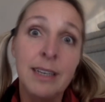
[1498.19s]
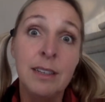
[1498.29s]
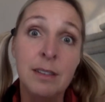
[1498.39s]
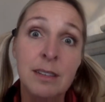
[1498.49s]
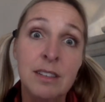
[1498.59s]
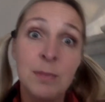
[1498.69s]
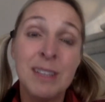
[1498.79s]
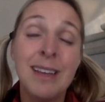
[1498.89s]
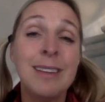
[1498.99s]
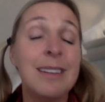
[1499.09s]
And you're going to
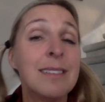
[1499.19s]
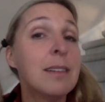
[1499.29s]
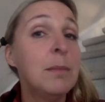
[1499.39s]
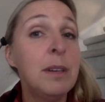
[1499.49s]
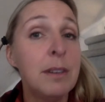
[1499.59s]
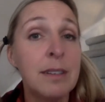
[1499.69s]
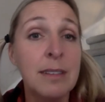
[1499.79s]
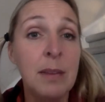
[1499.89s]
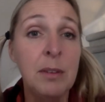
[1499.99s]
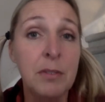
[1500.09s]
submit that. That's going to be your
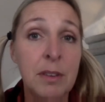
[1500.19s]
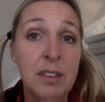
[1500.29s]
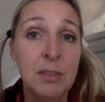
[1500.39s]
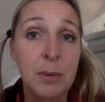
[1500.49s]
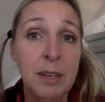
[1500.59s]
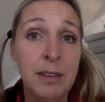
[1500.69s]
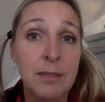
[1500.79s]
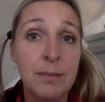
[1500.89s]
assignment for this week.